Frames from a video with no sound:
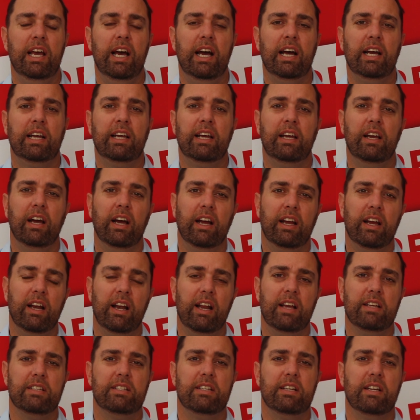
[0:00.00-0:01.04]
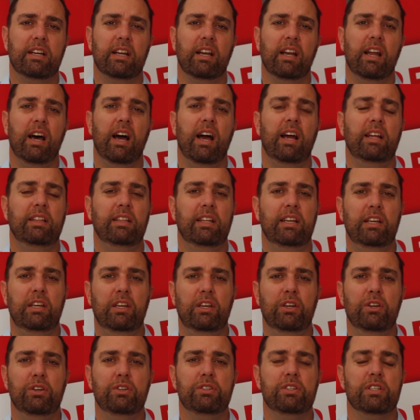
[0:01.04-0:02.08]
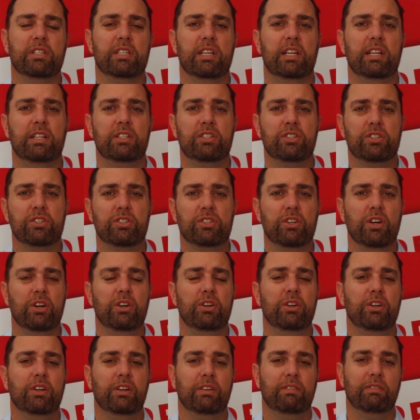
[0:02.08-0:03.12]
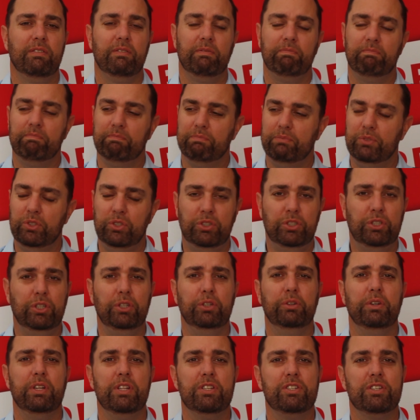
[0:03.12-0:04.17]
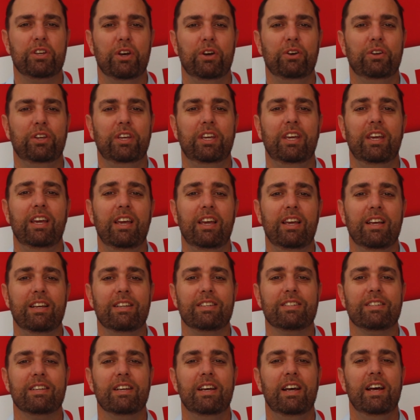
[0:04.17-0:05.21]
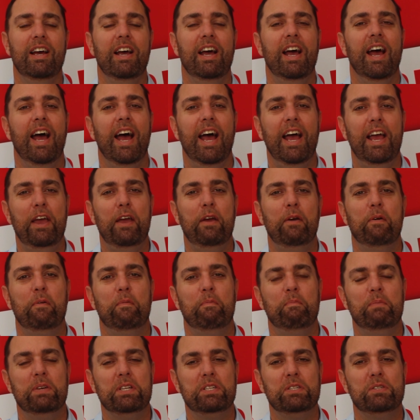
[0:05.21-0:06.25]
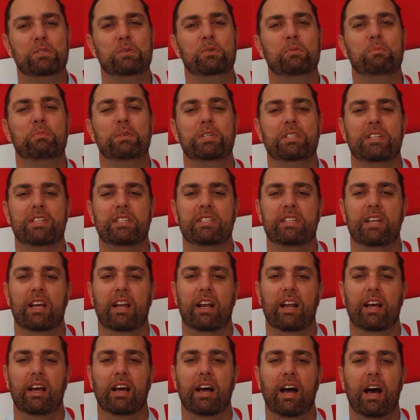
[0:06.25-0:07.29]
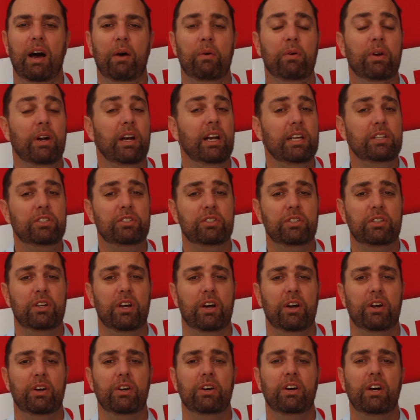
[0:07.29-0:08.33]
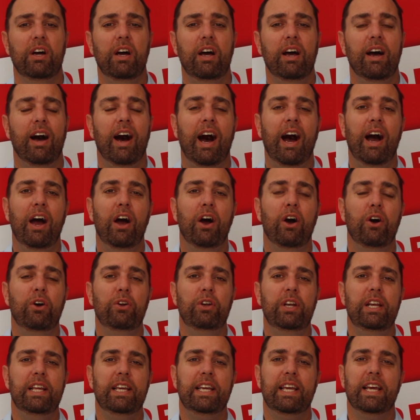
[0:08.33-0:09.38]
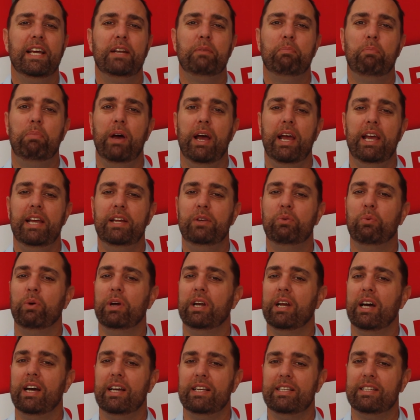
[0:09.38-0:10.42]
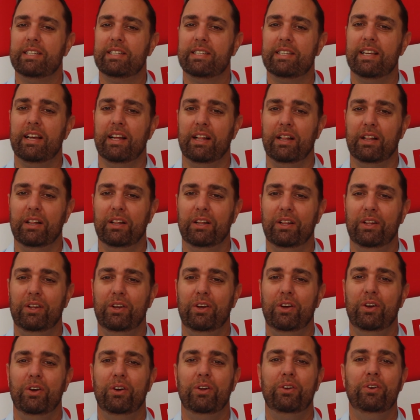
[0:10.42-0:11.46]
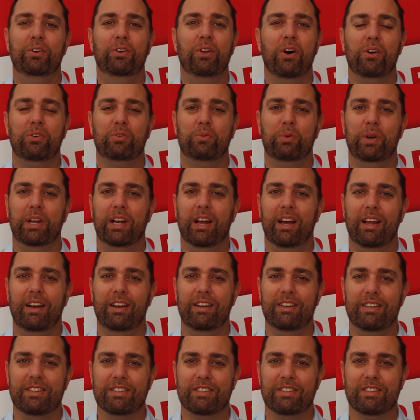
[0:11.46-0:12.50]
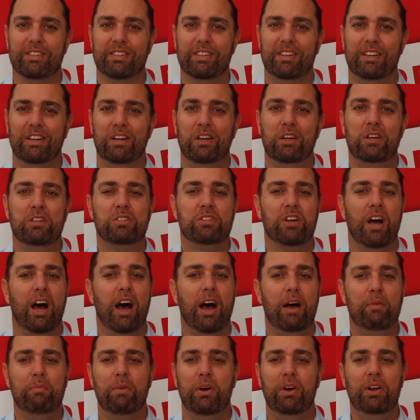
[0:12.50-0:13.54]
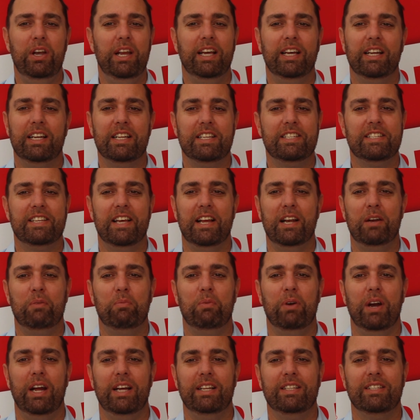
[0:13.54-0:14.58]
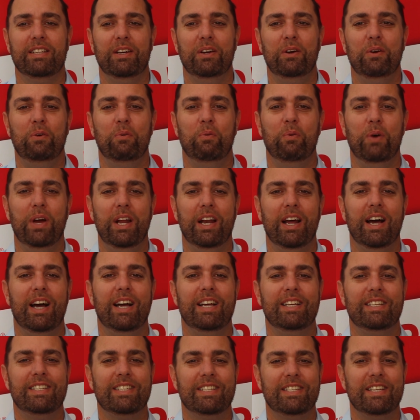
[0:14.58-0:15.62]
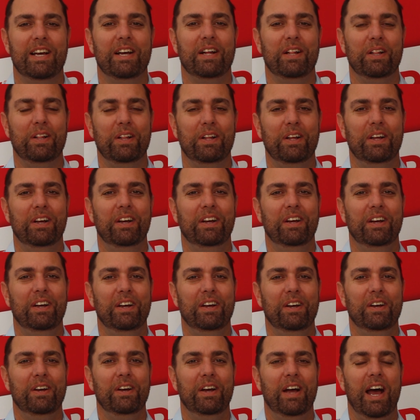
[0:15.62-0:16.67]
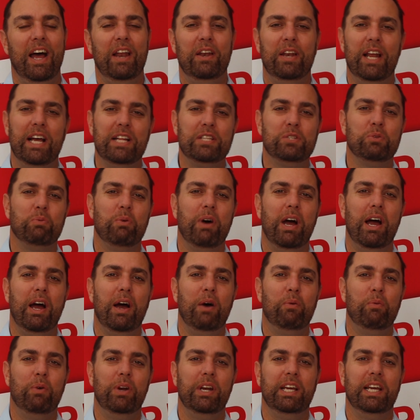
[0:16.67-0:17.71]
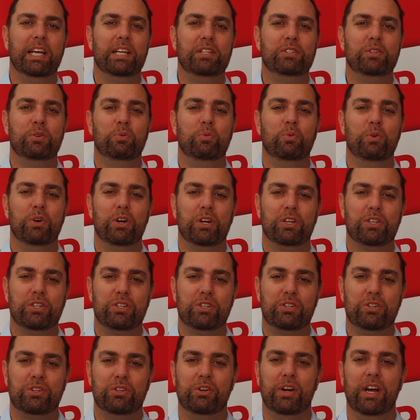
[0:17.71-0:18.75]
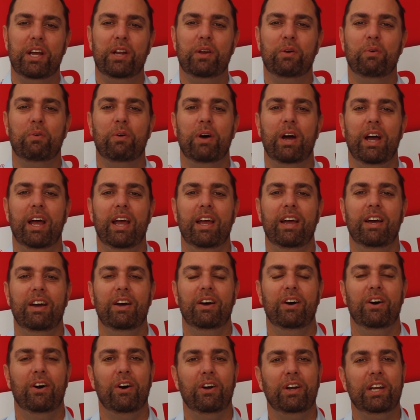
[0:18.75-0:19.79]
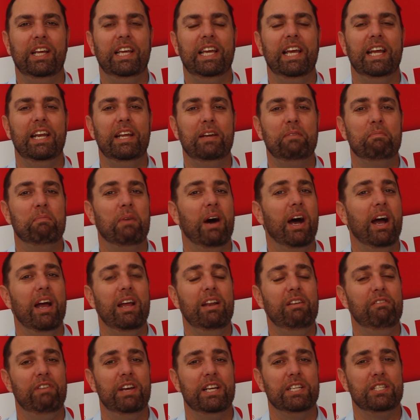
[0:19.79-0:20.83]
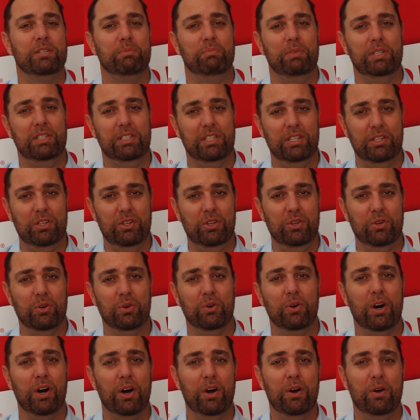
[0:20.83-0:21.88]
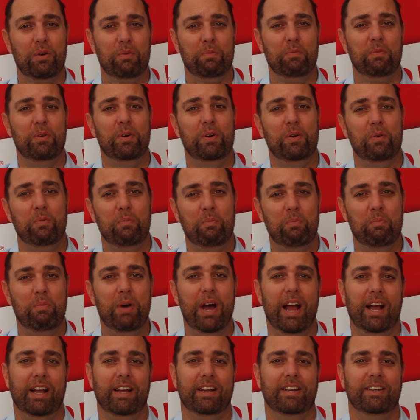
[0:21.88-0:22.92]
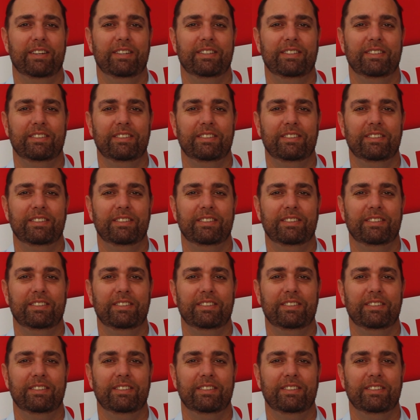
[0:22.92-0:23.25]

A classic line that he uses, and it's so true and so key, is, hey, Mr. or Mrs. Seller, I want to let you know I only get paid when I sell, not when I list. So I'm only going to celebrate when I sell, and that's why I want to get to work straight away on getting my investment in your home back.